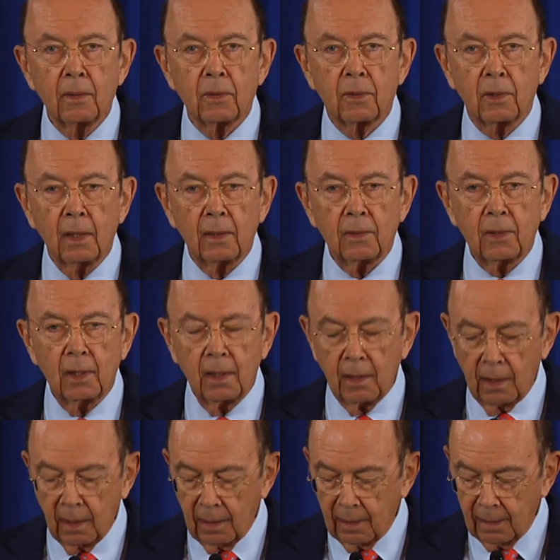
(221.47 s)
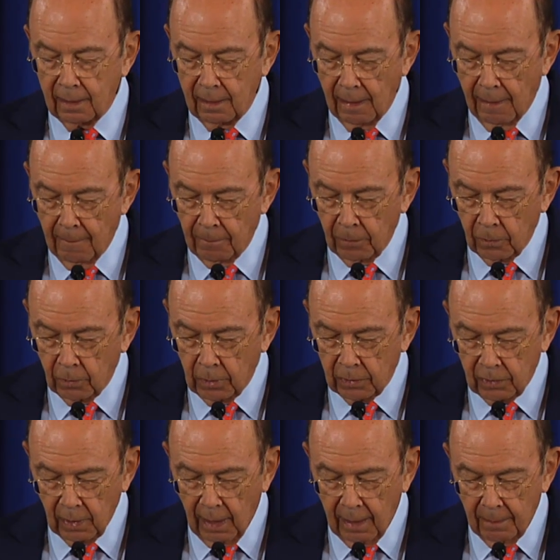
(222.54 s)
ZTE
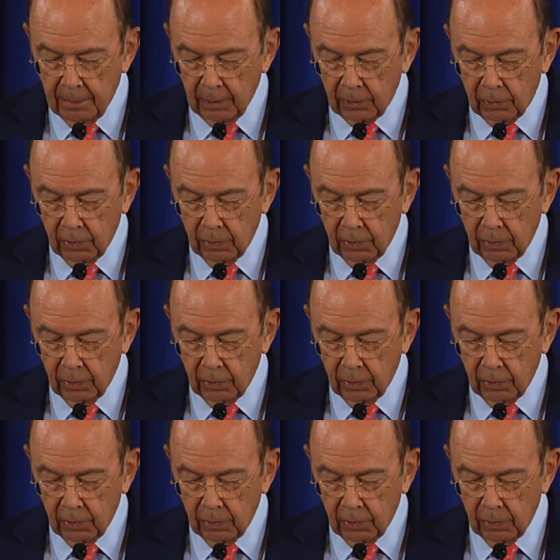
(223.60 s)
was able